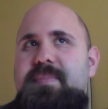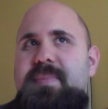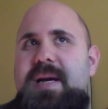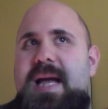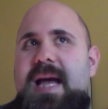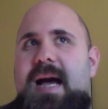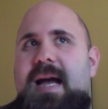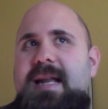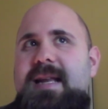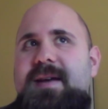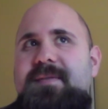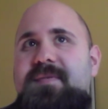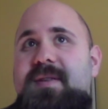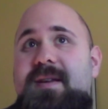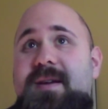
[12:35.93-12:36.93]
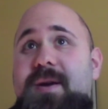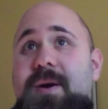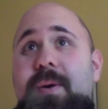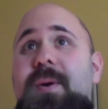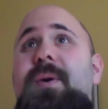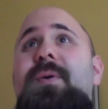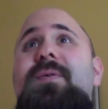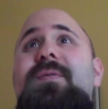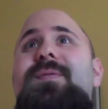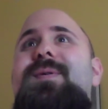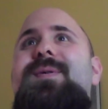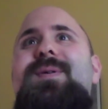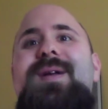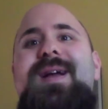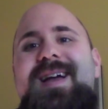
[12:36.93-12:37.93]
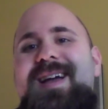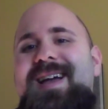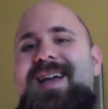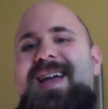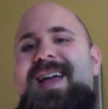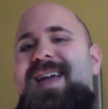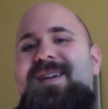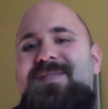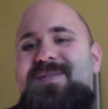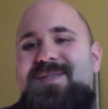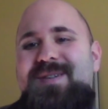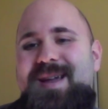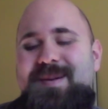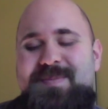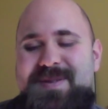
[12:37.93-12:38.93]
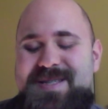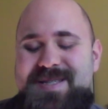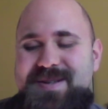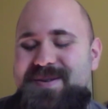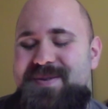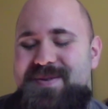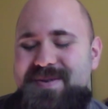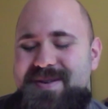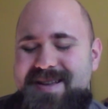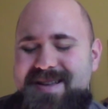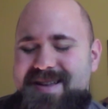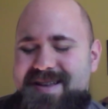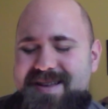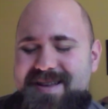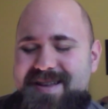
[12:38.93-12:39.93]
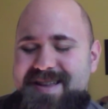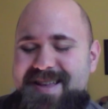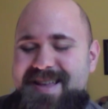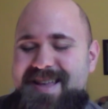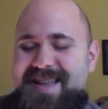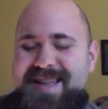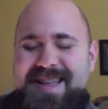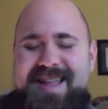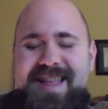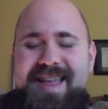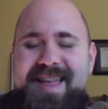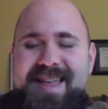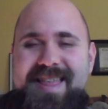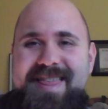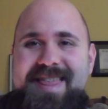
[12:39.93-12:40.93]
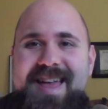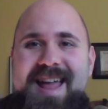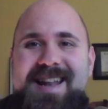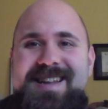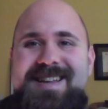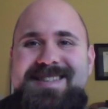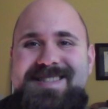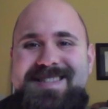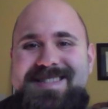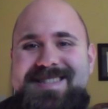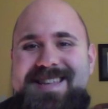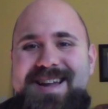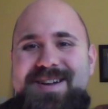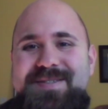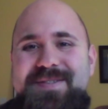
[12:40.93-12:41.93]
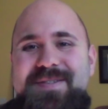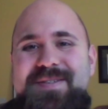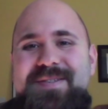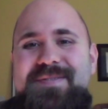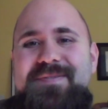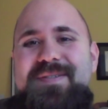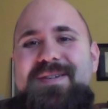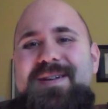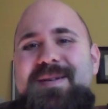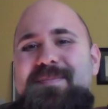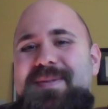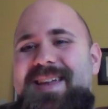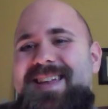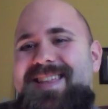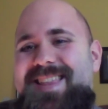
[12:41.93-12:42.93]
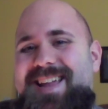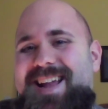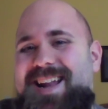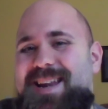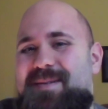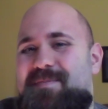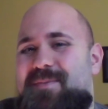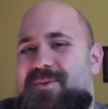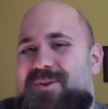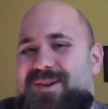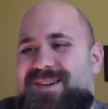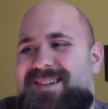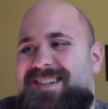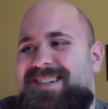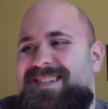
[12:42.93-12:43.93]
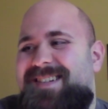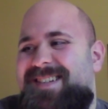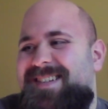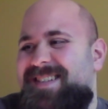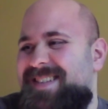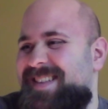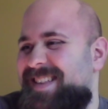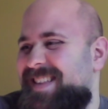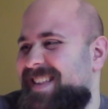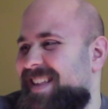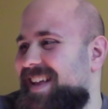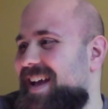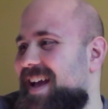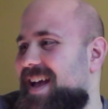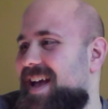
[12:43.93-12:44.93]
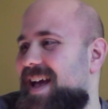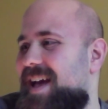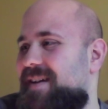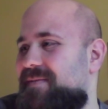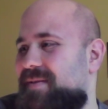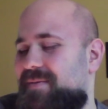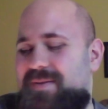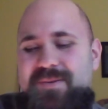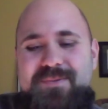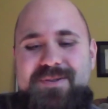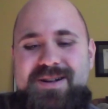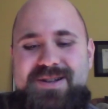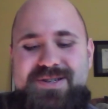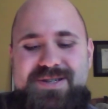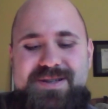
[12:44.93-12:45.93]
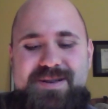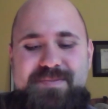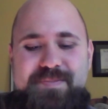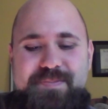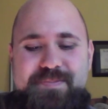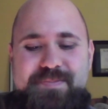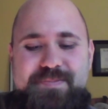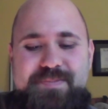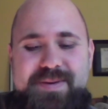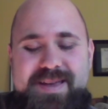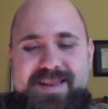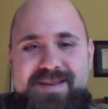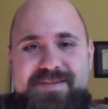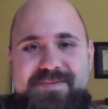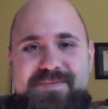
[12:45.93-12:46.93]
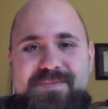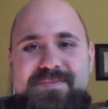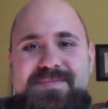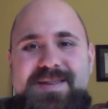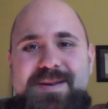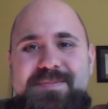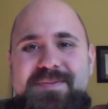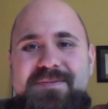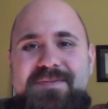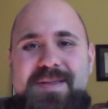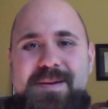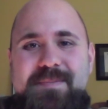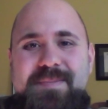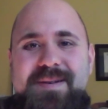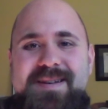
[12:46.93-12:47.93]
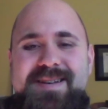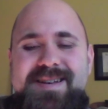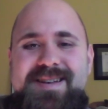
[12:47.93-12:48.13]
But yeah, I'd have to go over every episode. That doesn't sound very appealing anymore, having rewatched a bit of some of them.